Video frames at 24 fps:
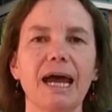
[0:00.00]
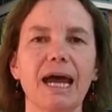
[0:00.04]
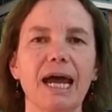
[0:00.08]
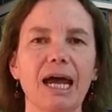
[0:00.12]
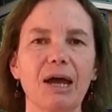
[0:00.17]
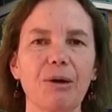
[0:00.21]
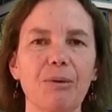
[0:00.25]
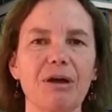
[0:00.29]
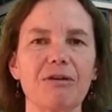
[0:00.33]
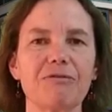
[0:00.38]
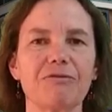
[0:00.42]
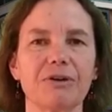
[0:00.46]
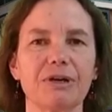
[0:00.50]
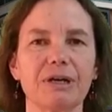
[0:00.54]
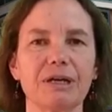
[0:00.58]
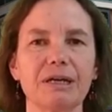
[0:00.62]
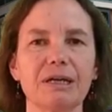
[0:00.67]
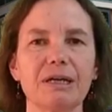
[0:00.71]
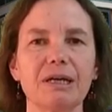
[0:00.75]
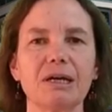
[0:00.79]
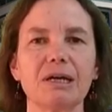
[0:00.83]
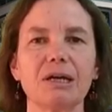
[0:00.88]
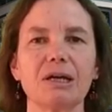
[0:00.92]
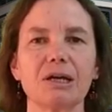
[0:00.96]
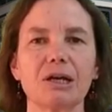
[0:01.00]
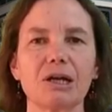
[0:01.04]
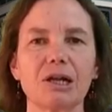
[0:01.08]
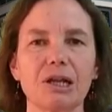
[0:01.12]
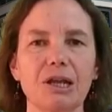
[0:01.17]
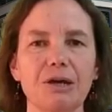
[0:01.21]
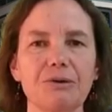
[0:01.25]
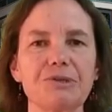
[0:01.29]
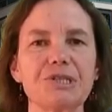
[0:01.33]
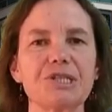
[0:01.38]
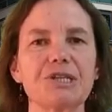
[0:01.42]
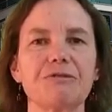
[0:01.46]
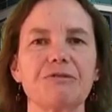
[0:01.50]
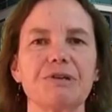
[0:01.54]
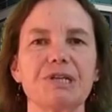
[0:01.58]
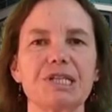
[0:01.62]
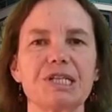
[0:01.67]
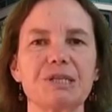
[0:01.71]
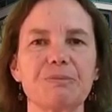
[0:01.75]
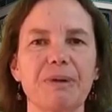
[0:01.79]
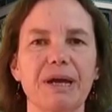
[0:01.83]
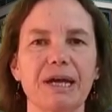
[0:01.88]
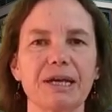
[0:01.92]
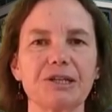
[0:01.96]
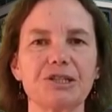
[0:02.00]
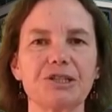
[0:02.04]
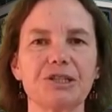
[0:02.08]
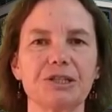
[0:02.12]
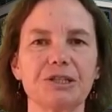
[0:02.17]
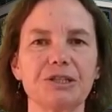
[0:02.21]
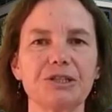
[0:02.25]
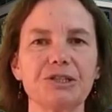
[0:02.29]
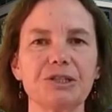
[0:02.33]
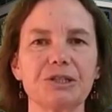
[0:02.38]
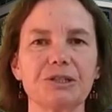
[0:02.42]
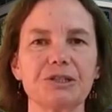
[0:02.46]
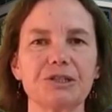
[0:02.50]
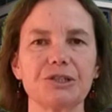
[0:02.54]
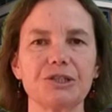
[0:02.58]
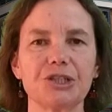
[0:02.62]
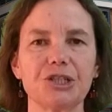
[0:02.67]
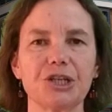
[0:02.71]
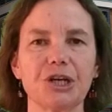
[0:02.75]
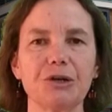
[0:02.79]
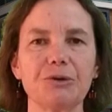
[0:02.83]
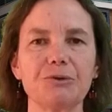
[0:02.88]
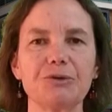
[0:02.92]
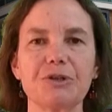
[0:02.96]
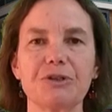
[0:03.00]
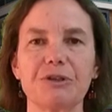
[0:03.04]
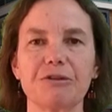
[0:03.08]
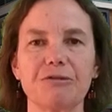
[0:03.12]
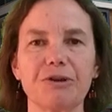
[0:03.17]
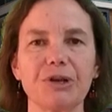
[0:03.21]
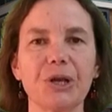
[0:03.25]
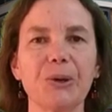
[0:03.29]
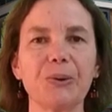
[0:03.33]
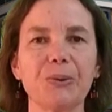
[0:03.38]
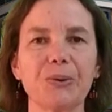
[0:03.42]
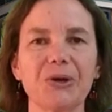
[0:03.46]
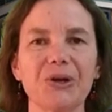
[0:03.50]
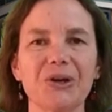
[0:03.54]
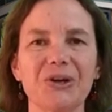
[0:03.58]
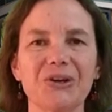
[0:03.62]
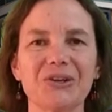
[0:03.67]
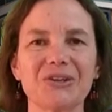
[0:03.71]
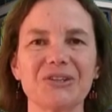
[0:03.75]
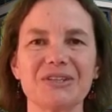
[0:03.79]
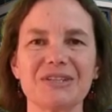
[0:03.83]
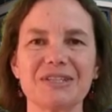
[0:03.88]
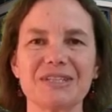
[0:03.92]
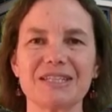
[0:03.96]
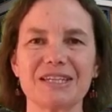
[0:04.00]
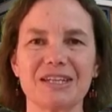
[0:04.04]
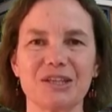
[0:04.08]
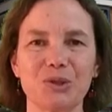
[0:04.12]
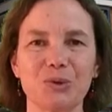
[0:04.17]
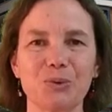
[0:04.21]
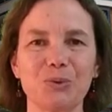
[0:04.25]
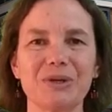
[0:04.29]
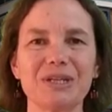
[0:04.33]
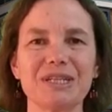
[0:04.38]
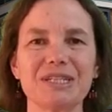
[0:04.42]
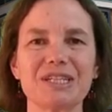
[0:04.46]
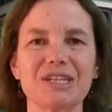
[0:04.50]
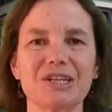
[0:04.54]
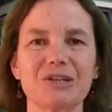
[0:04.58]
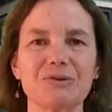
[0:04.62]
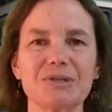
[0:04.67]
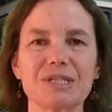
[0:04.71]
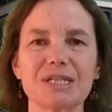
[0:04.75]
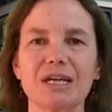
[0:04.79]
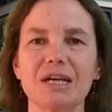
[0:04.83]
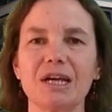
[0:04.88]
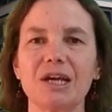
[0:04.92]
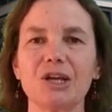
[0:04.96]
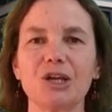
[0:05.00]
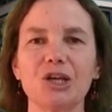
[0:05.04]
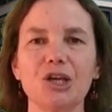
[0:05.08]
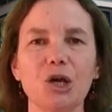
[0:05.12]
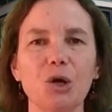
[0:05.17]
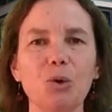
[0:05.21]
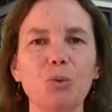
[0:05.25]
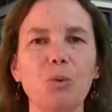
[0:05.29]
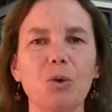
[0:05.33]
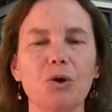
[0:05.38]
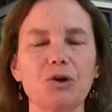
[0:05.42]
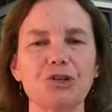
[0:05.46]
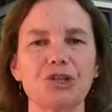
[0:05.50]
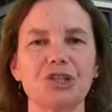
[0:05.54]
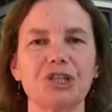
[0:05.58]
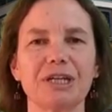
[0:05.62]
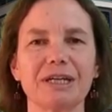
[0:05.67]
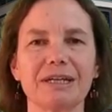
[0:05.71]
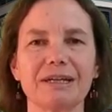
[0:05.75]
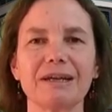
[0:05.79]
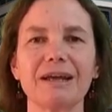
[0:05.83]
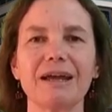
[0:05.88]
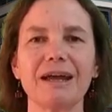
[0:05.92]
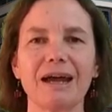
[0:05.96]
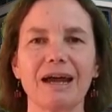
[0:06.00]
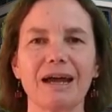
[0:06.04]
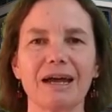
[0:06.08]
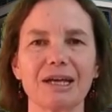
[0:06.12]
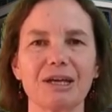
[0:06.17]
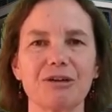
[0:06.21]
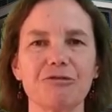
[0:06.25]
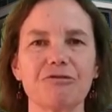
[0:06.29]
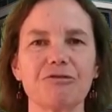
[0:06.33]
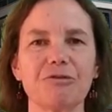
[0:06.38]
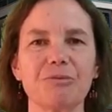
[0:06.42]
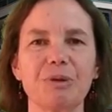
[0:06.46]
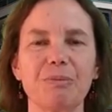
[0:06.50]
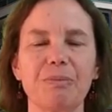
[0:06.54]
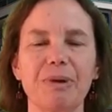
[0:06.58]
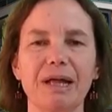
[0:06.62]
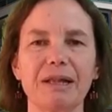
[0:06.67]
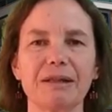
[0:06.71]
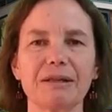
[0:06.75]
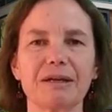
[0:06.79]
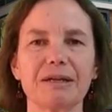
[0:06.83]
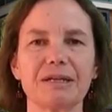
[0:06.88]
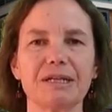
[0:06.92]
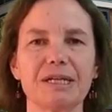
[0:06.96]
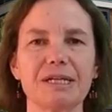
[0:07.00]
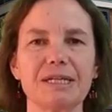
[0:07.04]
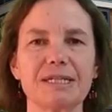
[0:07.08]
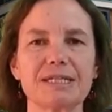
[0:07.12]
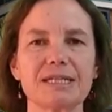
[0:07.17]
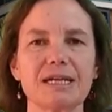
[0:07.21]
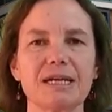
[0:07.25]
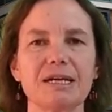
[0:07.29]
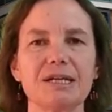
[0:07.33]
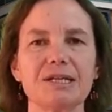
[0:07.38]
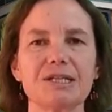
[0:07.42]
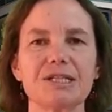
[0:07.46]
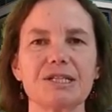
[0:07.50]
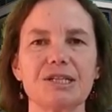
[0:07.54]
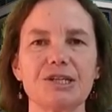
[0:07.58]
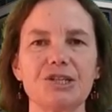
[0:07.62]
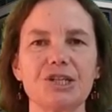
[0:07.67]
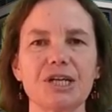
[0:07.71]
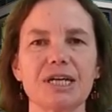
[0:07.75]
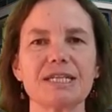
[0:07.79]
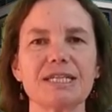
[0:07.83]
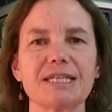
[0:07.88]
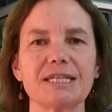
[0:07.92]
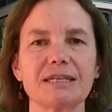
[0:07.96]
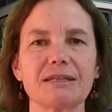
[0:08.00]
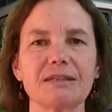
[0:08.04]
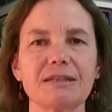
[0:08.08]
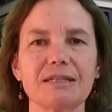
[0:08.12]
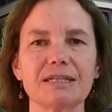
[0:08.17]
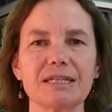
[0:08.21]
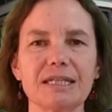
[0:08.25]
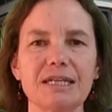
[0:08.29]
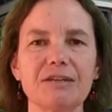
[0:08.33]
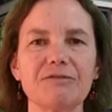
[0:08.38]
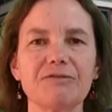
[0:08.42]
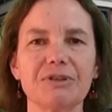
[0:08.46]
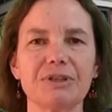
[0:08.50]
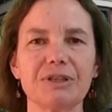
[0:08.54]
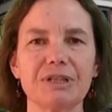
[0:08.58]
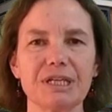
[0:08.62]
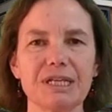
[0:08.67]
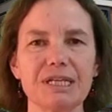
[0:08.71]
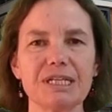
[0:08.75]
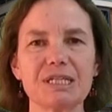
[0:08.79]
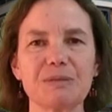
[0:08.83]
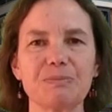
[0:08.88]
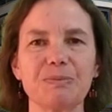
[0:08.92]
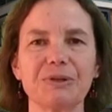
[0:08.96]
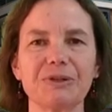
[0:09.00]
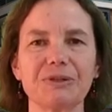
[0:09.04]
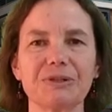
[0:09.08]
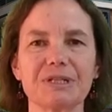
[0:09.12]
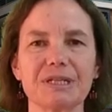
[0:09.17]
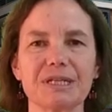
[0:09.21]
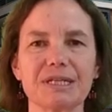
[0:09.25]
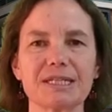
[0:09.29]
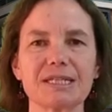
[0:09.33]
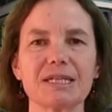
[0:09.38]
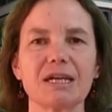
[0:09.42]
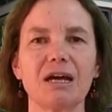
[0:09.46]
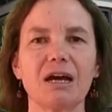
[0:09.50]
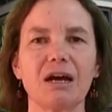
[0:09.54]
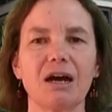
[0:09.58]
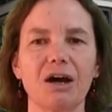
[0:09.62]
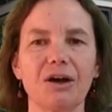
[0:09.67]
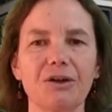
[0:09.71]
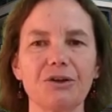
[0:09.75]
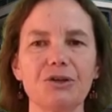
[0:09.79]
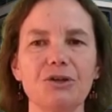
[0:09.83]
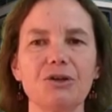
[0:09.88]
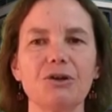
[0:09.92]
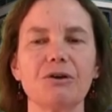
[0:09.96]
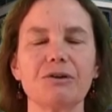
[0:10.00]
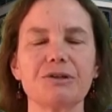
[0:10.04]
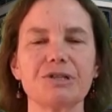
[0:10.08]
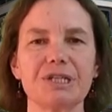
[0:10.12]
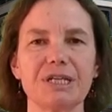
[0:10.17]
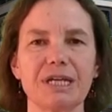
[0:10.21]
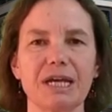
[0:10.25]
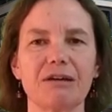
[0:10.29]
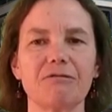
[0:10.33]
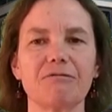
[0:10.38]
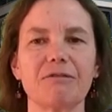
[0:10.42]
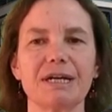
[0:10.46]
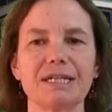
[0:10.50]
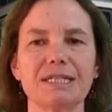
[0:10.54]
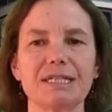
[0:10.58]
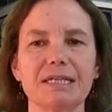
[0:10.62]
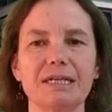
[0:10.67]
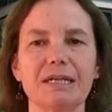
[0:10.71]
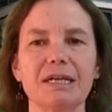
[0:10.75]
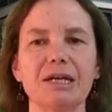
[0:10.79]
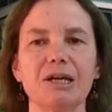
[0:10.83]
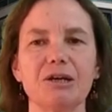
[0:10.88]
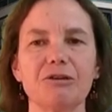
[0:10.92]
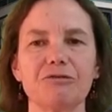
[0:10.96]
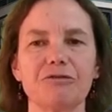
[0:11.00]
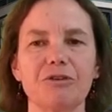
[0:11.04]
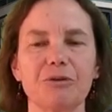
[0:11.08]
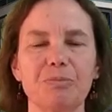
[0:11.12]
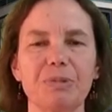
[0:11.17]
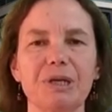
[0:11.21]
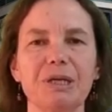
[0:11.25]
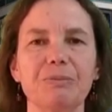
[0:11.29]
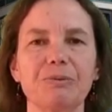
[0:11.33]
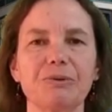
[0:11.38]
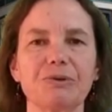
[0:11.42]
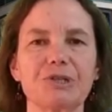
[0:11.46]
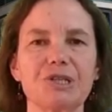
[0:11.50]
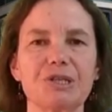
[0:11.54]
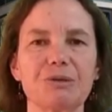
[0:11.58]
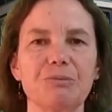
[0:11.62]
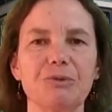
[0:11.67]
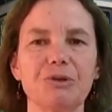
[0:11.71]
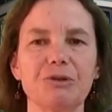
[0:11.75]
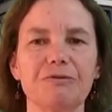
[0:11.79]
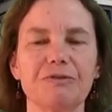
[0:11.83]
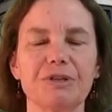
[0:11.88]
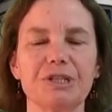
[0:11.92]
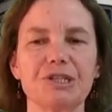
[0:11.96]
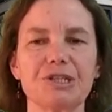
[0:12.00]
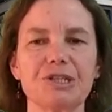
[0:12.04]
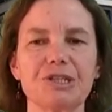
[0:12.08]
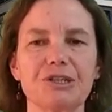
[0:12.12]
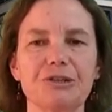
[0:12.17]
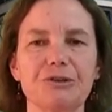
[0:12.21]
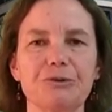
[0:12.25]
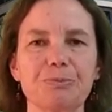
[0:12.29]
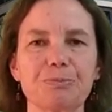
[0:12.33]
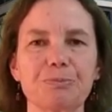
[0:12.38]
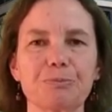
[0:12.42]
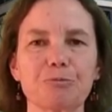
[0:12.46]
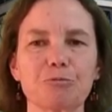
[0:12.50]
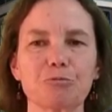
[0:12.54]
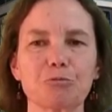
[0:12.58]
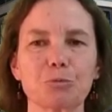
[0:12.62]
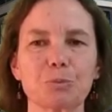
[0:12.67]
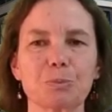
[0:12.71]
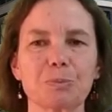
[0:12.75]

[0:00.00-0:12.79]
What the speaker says: However, closer inspection showed there are no curtains in the windows, no washing hanging from the balconies, suggesting that even these buildings are not yet ready for people to move into.